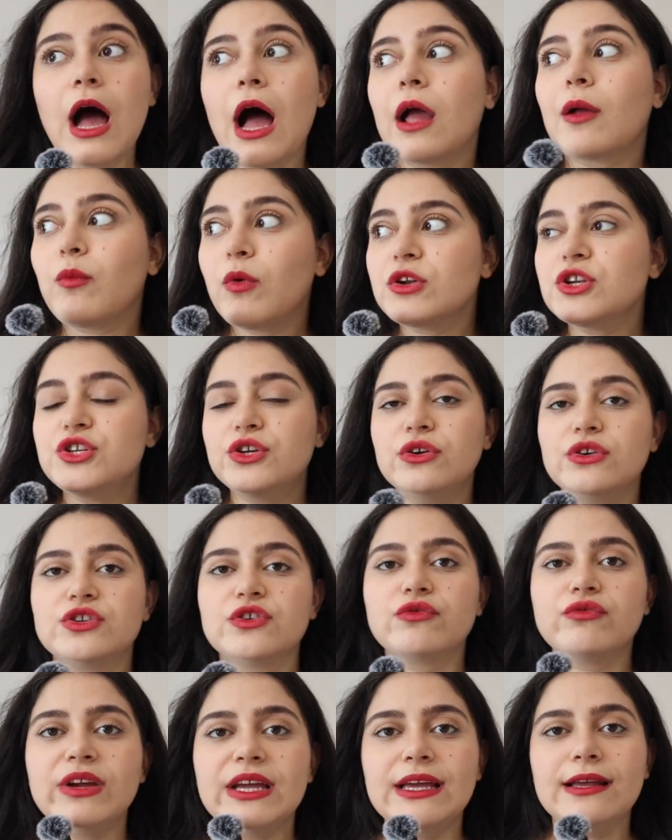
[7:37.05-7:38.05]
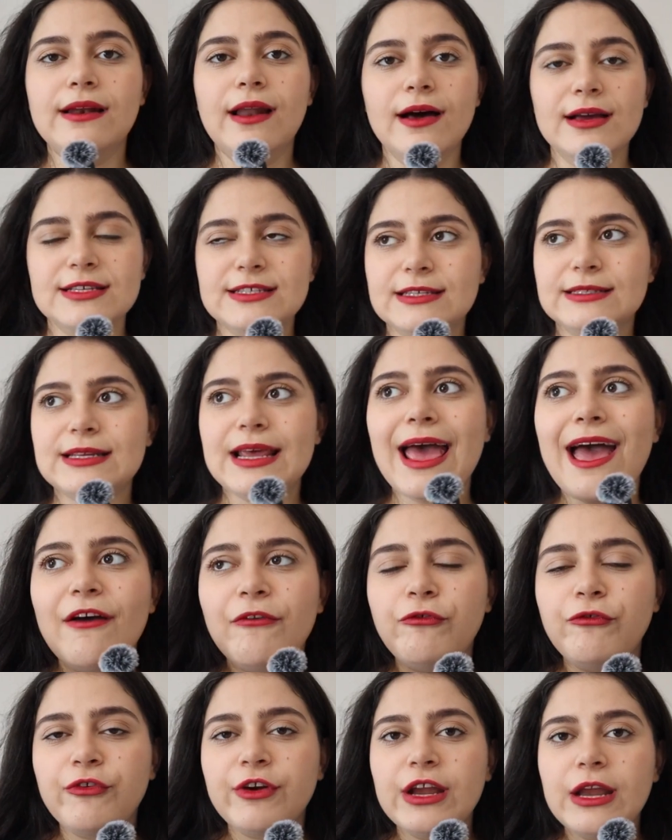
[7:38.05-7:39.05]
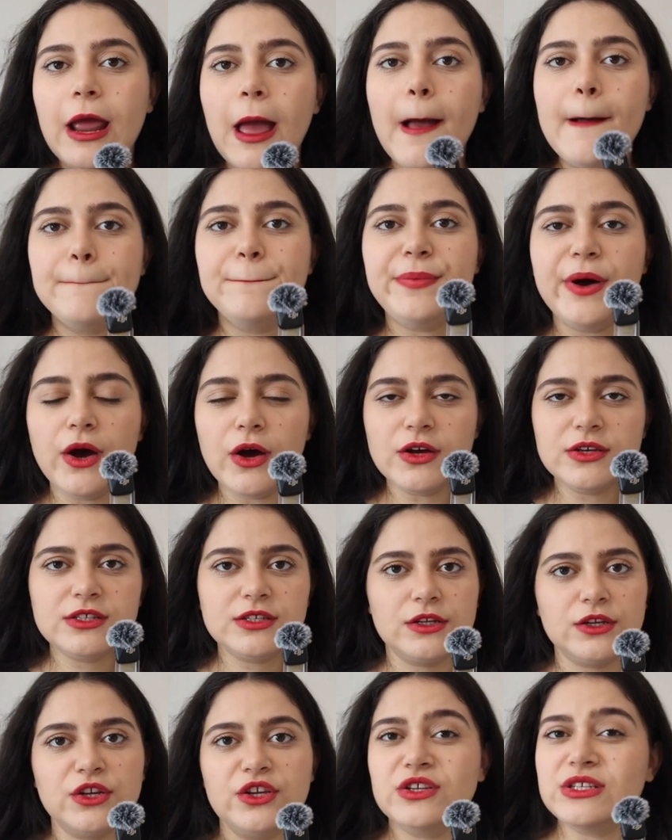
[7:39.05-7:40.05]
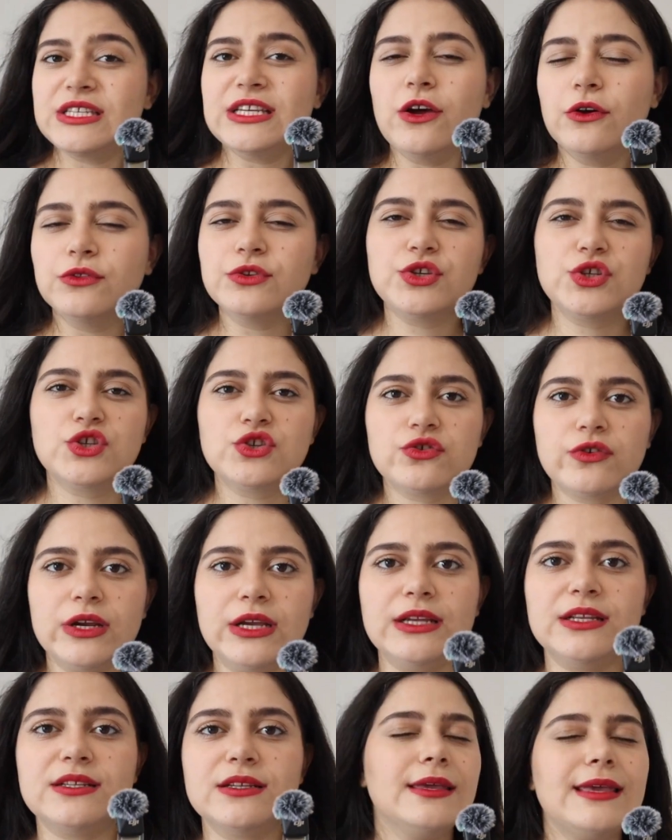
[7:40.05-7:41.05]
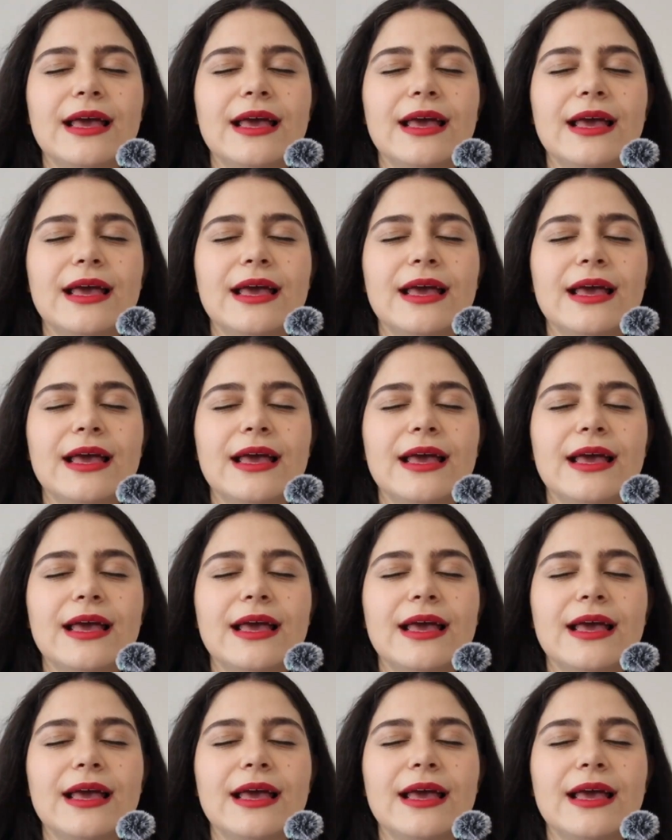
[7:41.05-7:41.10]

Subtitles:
I want you to realize that every person you see on the streets,